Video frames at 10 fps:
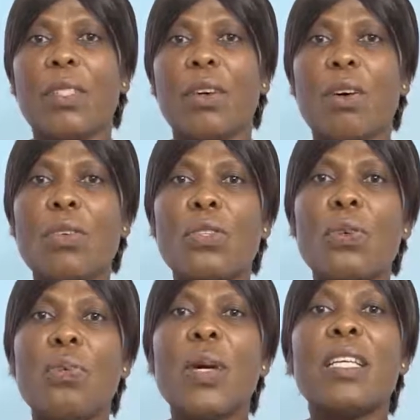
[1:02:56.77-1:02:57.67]
Also,
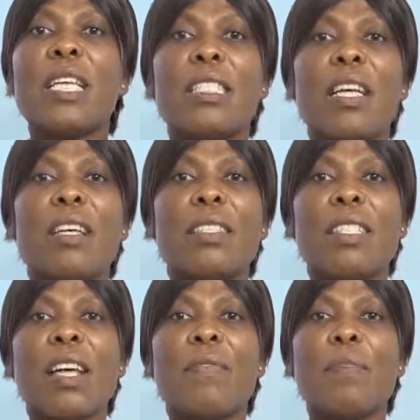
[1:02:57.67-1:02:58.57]
when the child is
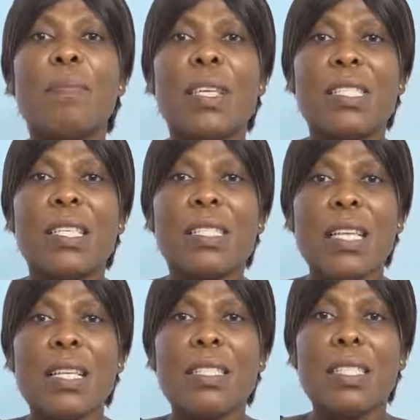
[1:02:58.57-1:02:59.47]
having
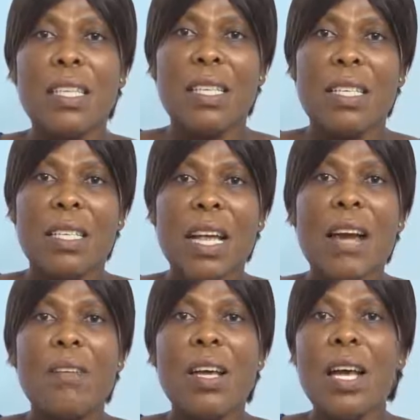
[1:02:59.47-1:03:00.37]
persistent
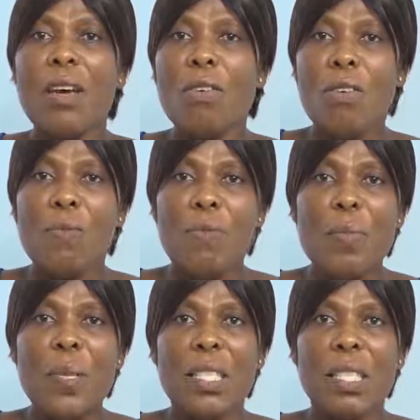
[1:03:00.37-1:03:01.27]
diarrhea or
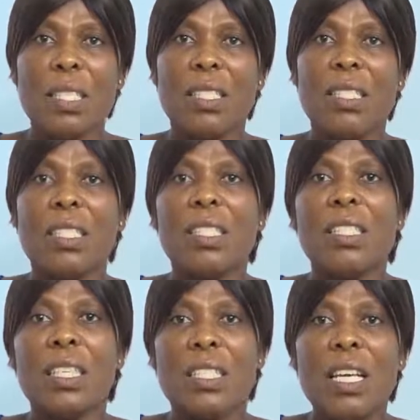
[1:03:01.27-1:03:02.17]
vomiting,
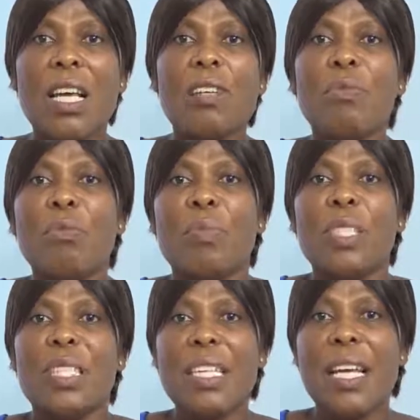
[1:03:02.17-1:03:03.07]
the child will be
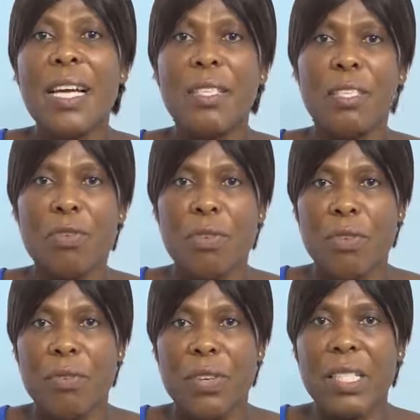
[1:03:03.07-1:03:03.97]

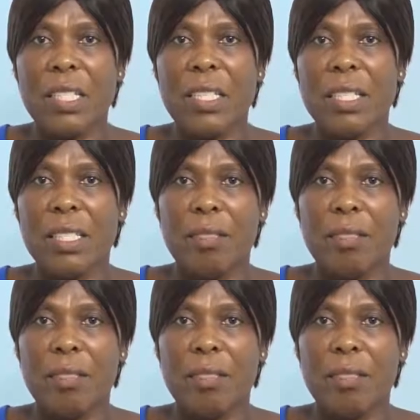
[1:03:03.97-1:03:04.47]
dehydrated.